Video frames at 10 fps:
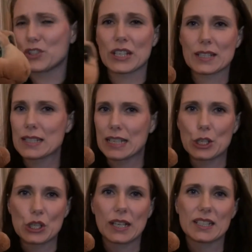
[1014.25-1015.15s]
She didn't say
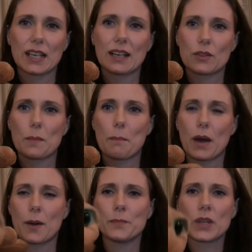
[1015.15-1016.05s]
she liked it or anything,
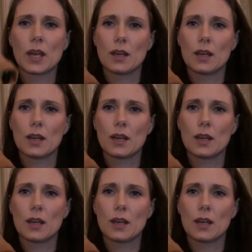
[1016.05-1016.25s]
but